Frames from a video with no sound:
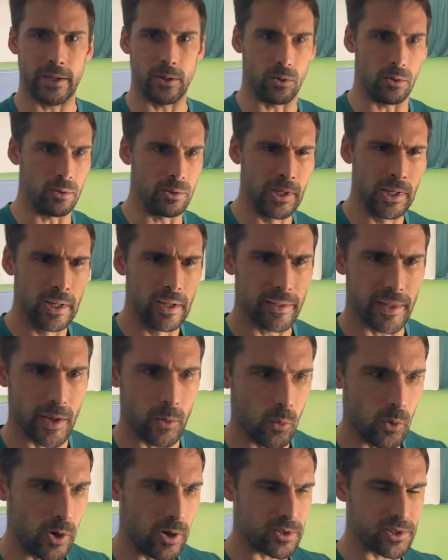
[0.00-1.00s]
or they
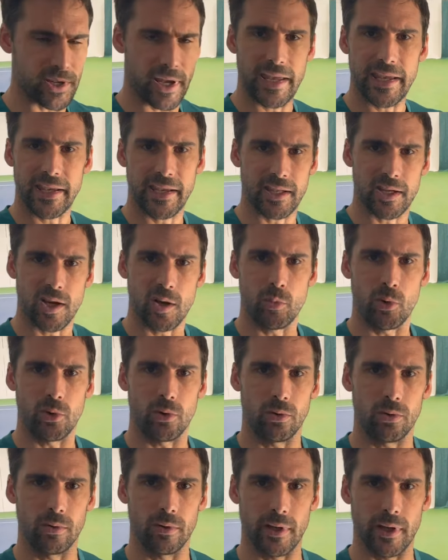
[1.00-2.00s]
weren't taking a
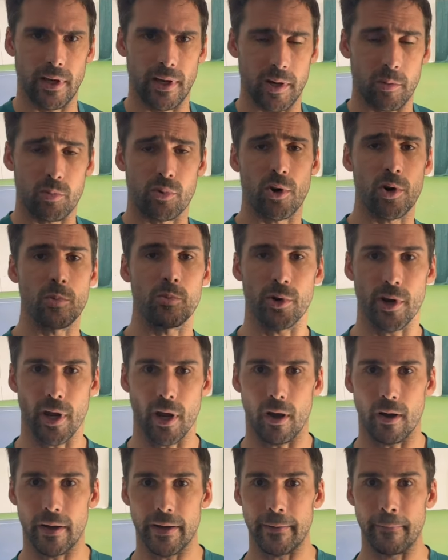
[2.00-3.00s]
ball at an appropriate
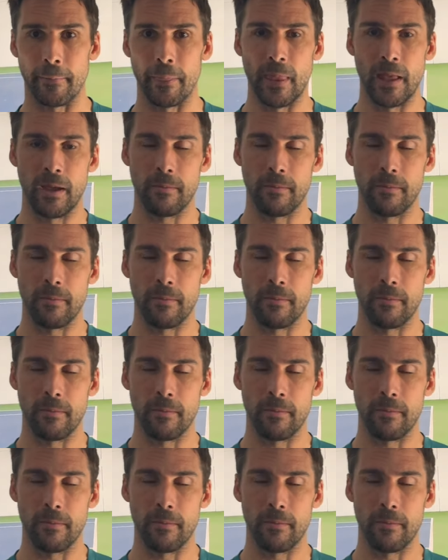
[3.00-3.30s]
height,